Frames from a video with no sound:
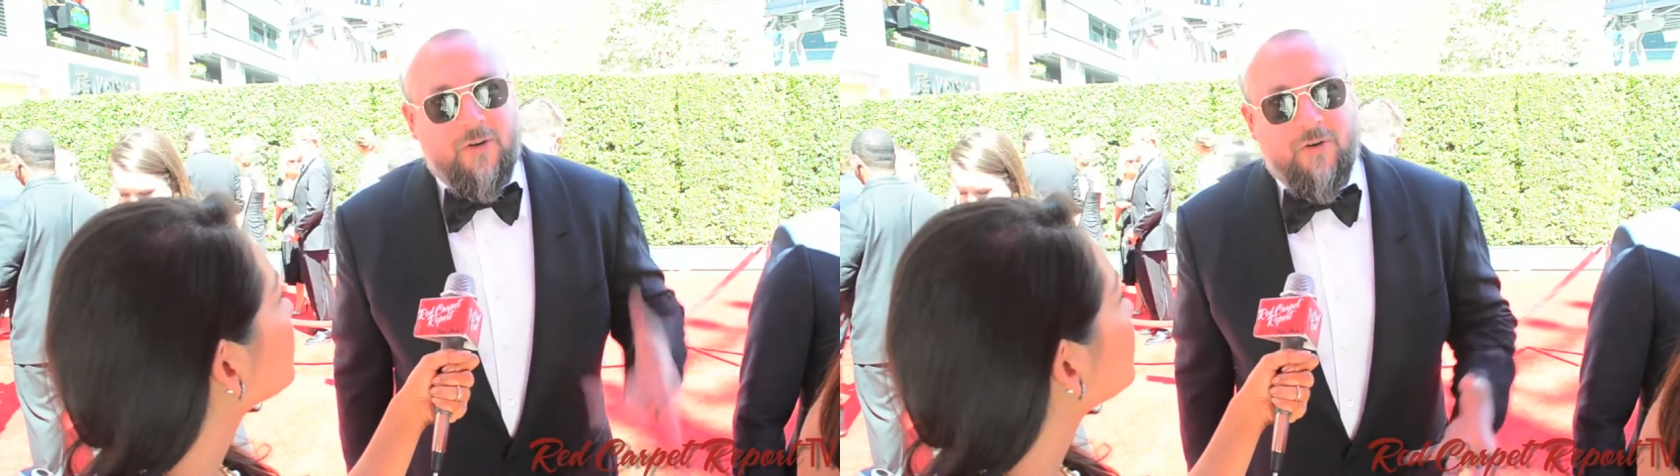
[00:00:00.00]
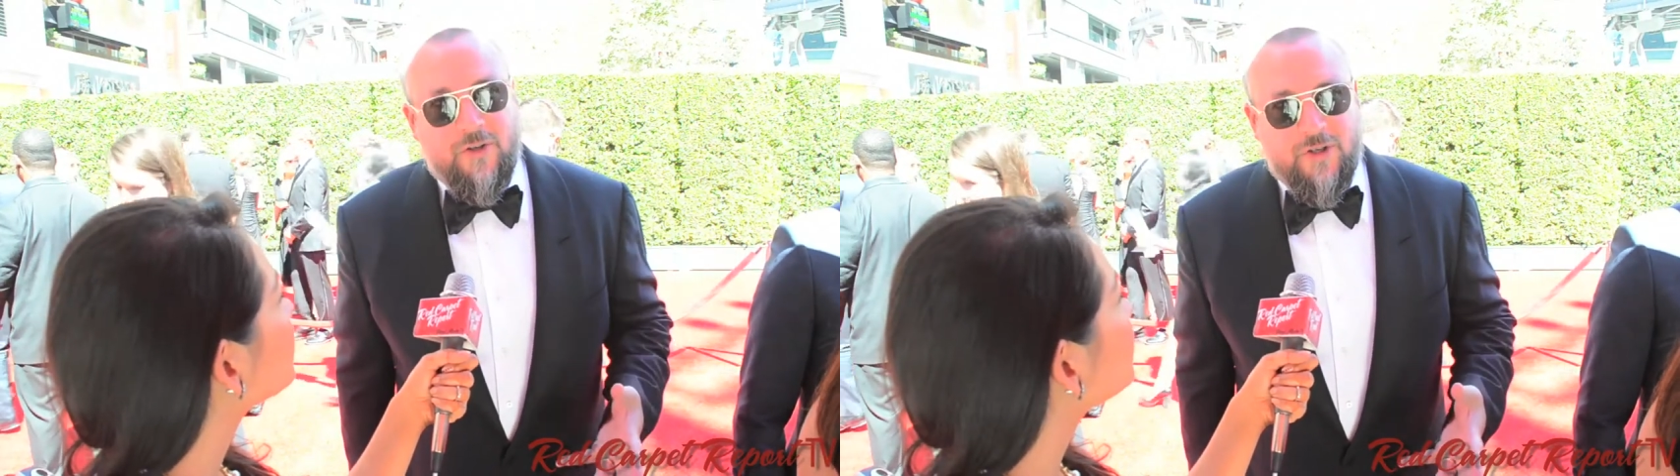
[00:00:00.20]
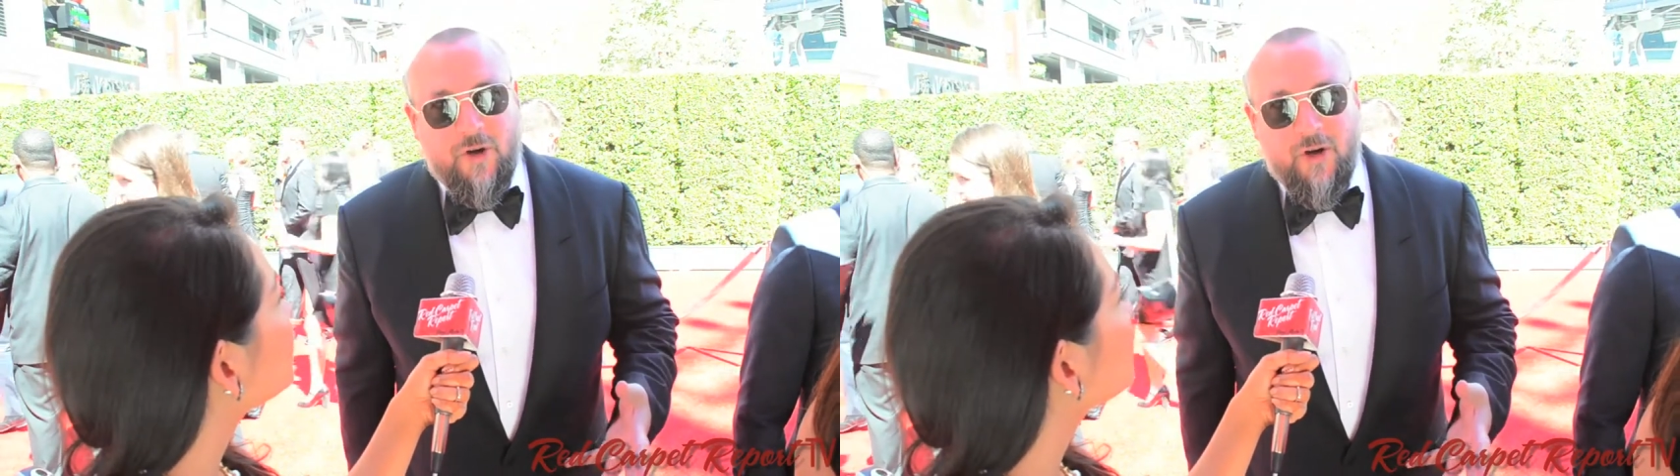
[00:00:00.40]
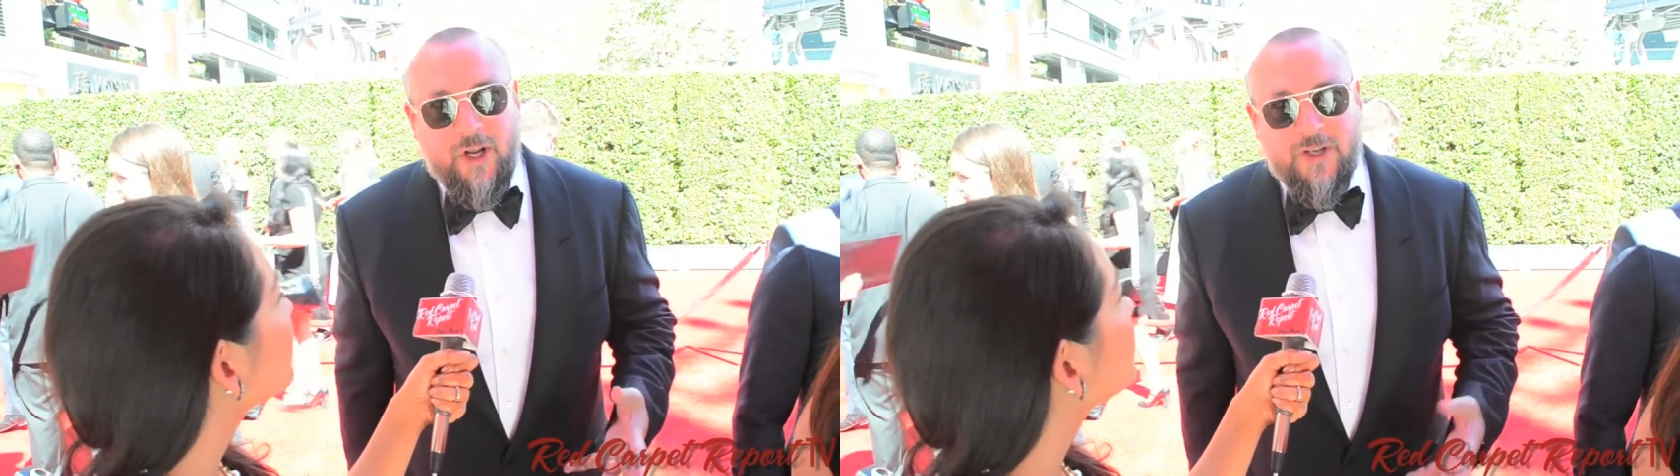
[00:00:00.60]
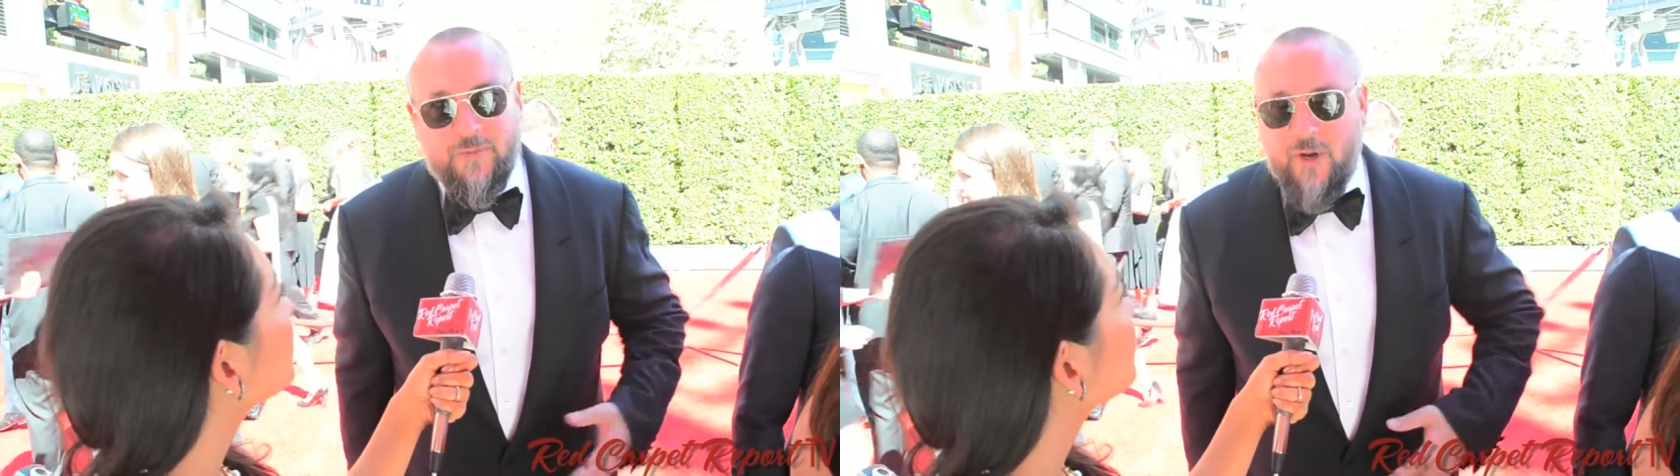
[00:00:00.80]
do the show on
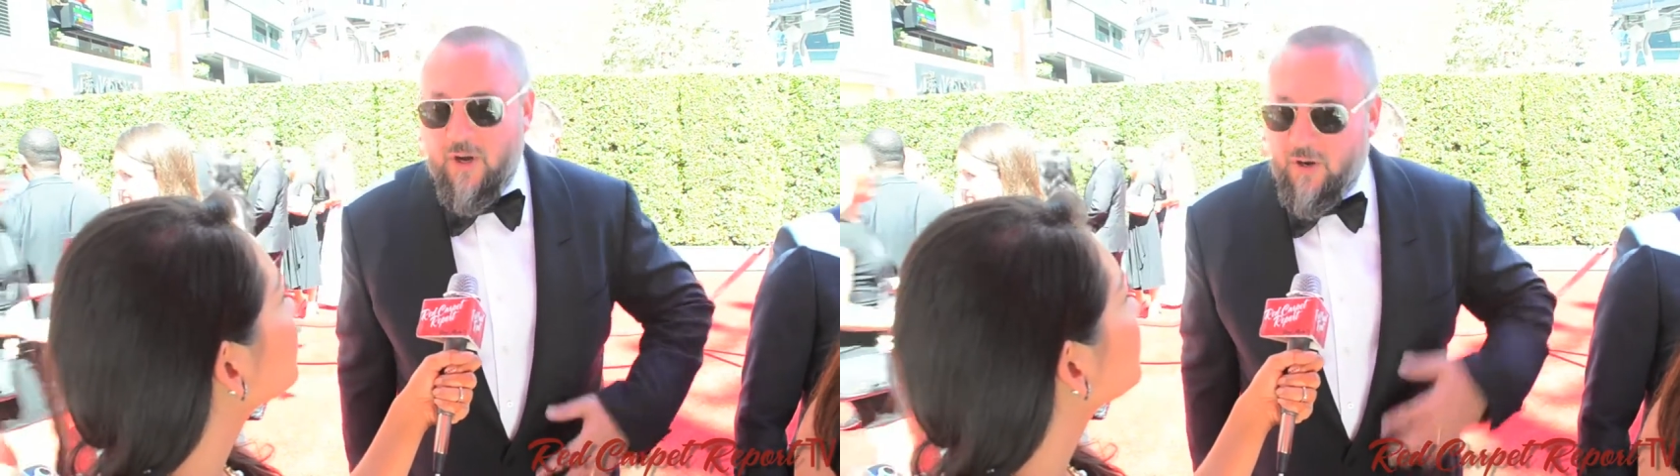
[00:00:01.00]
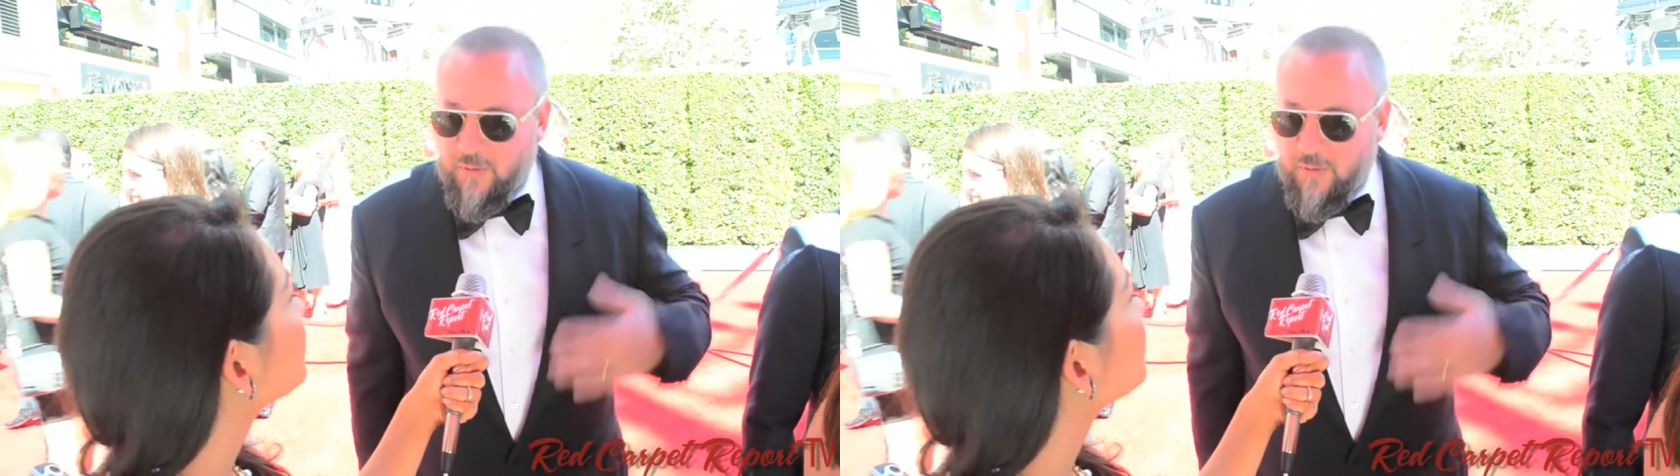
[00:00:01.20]
HBO,